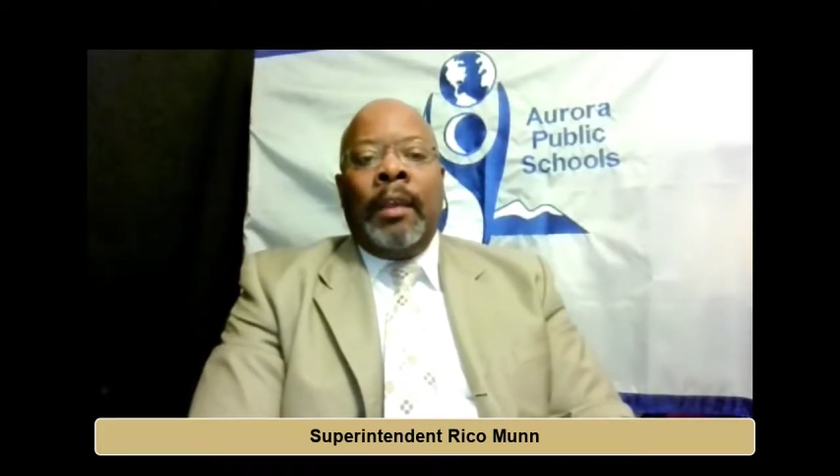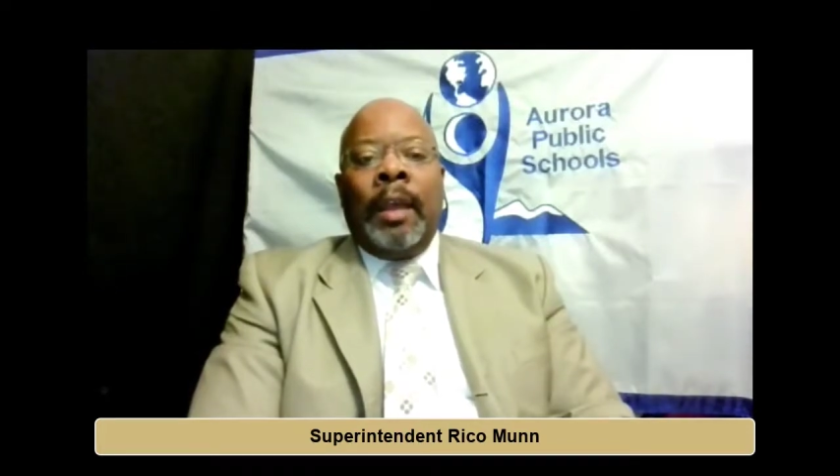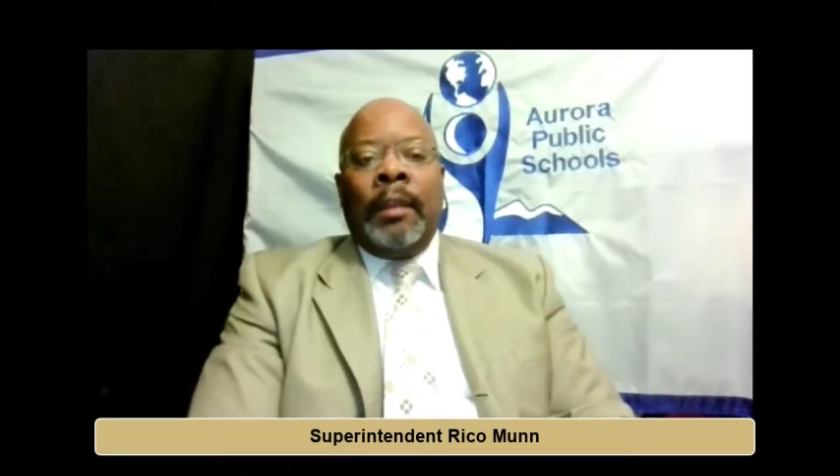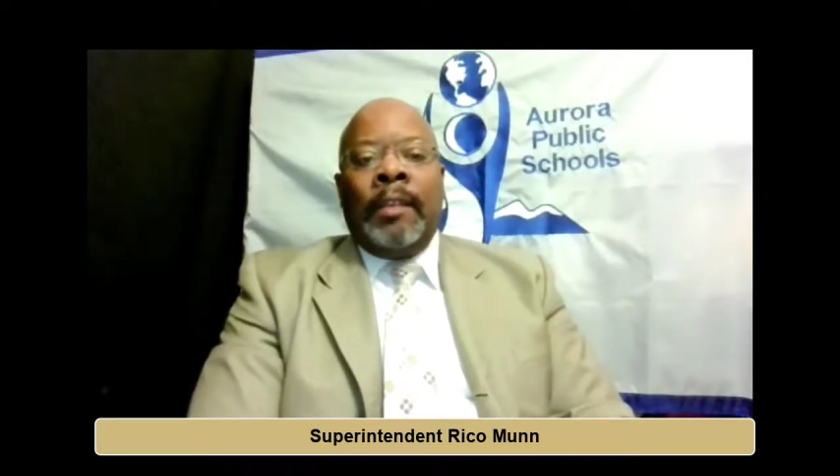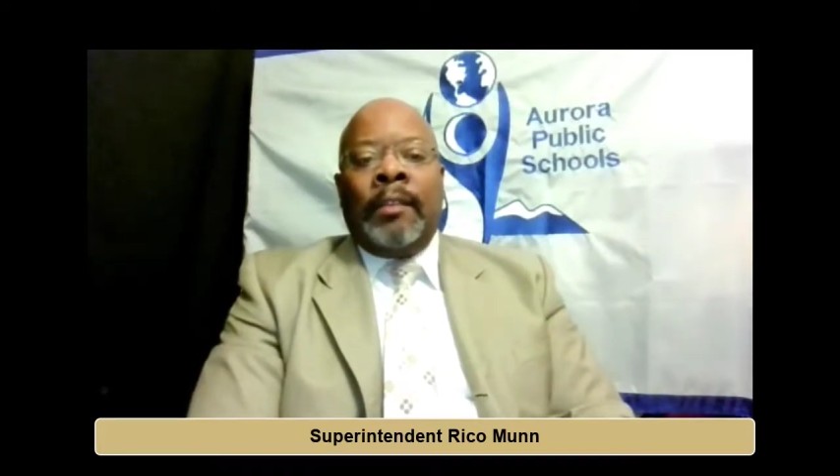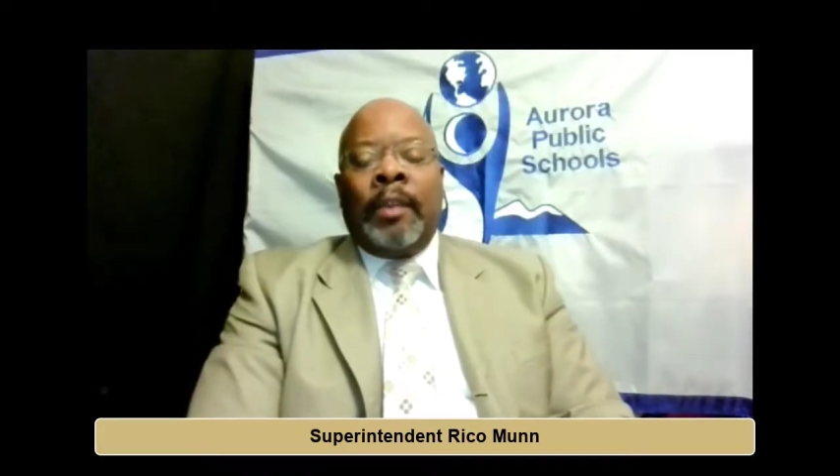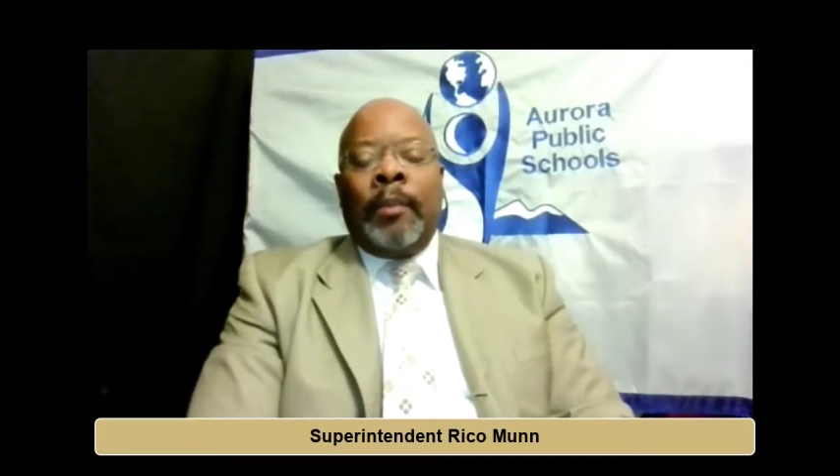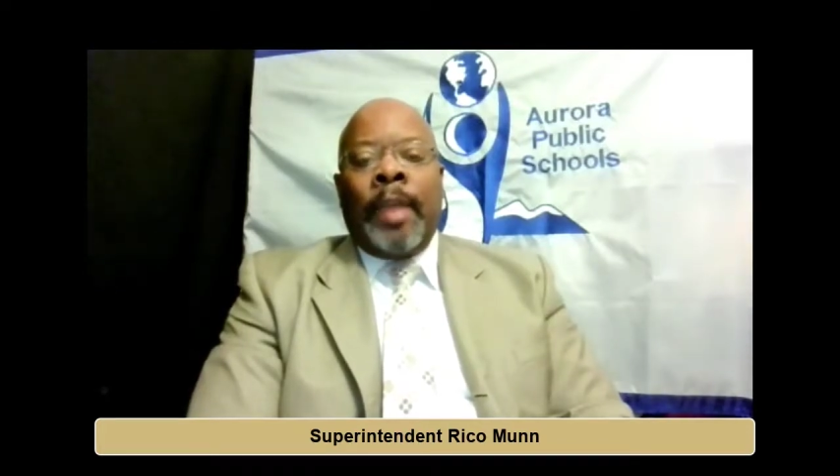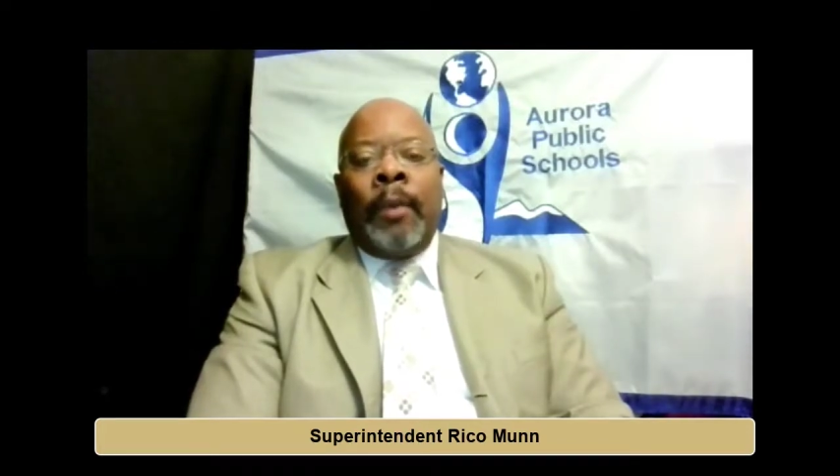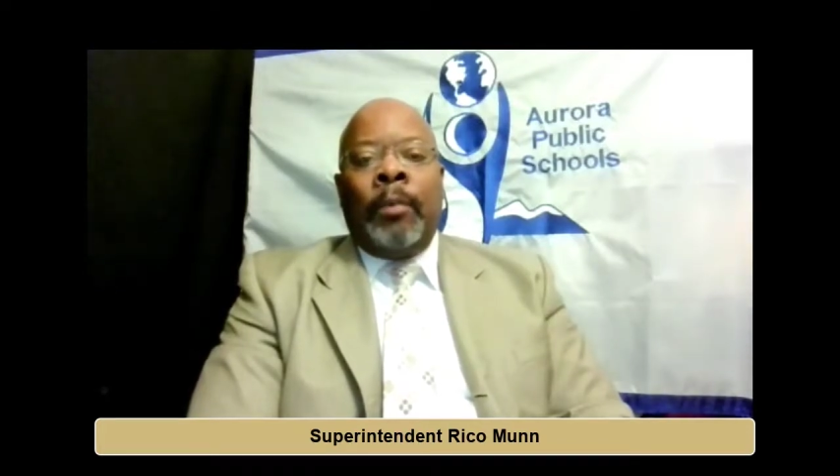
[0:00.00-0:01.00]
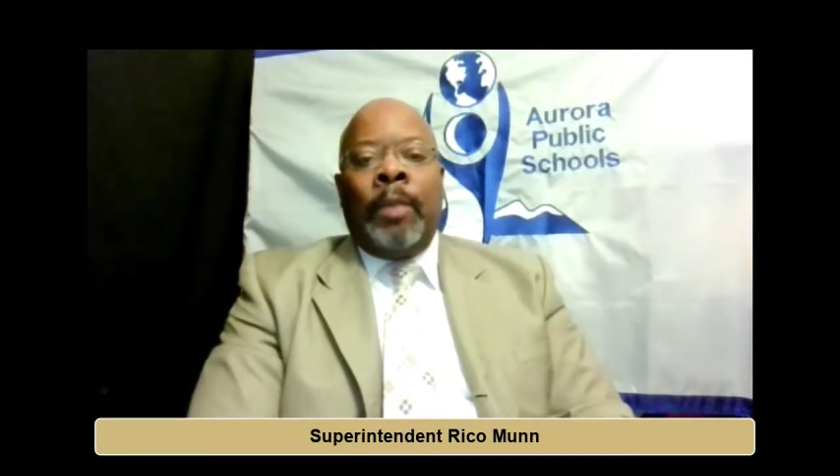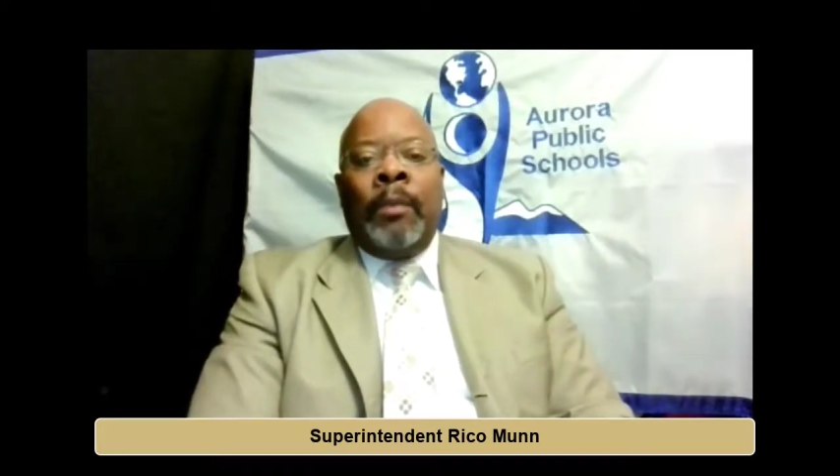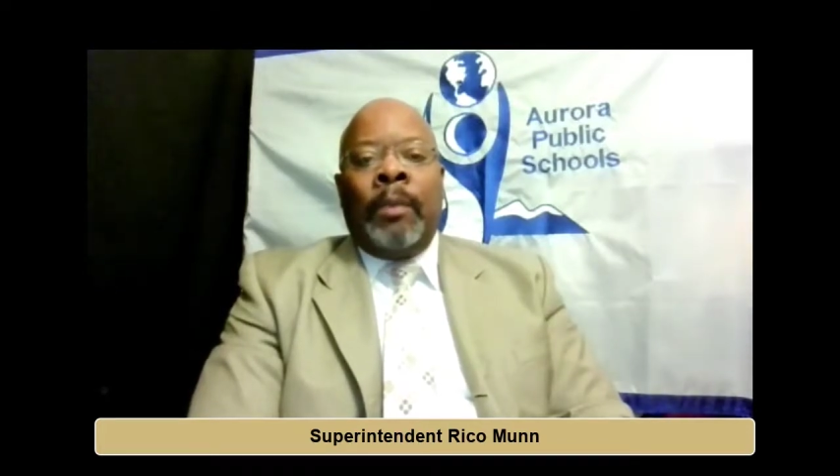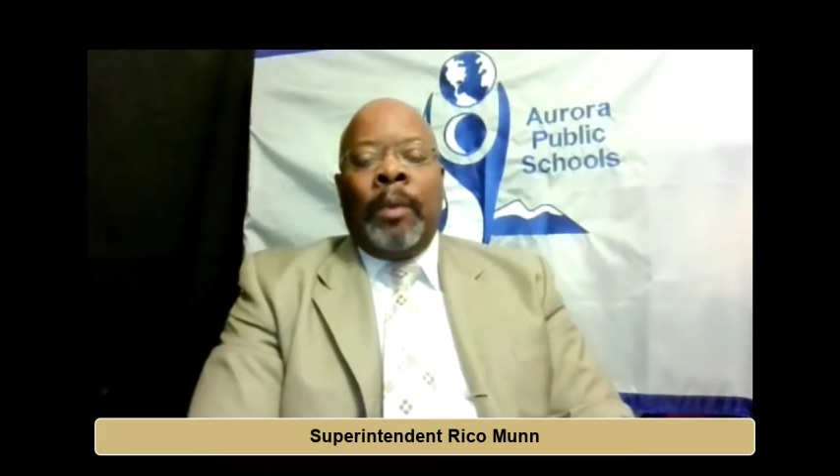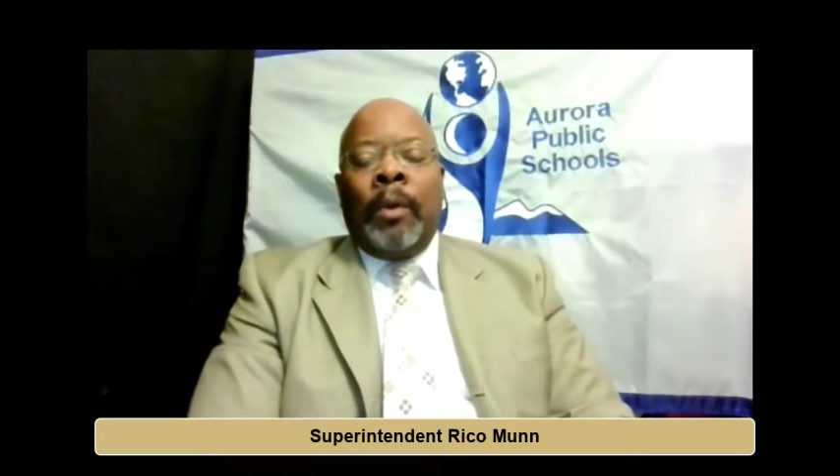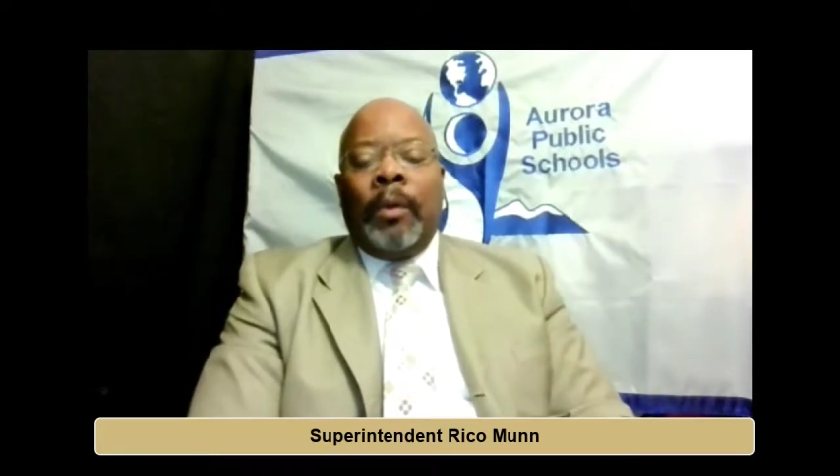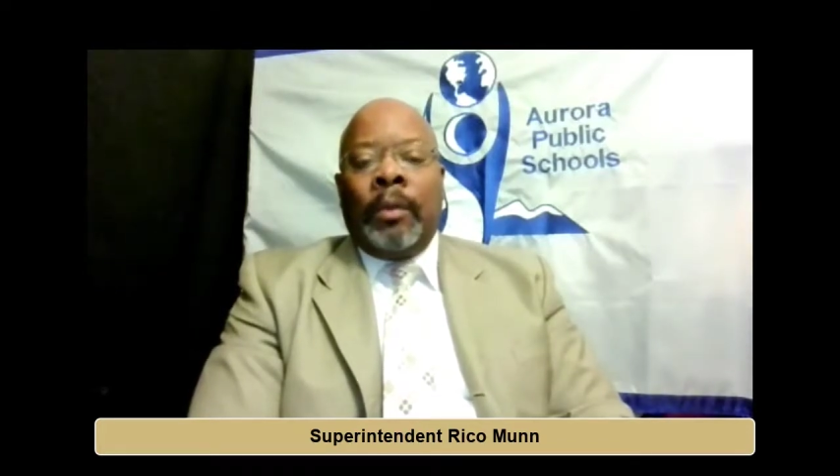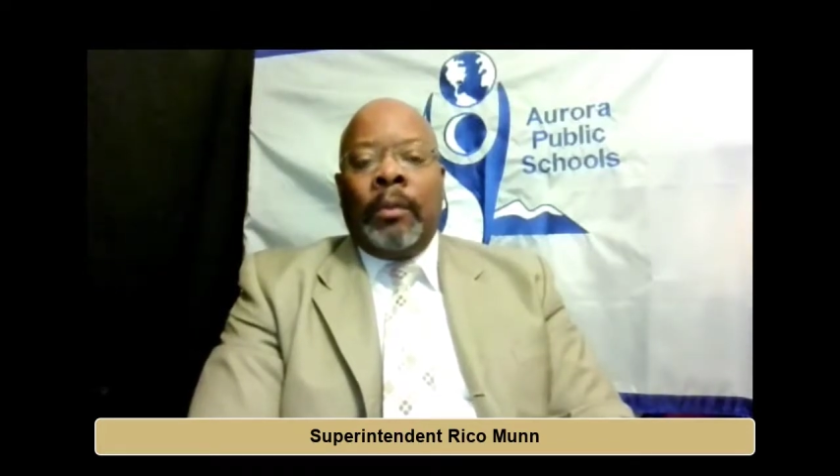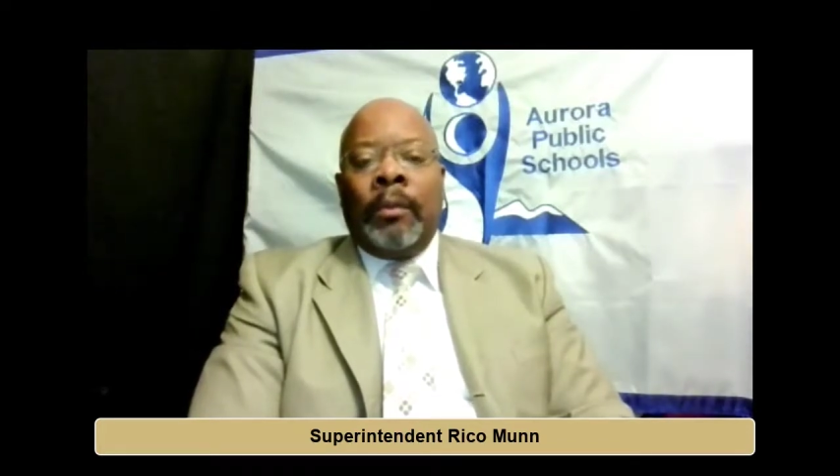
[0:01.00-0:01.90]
at least some of that would be remote.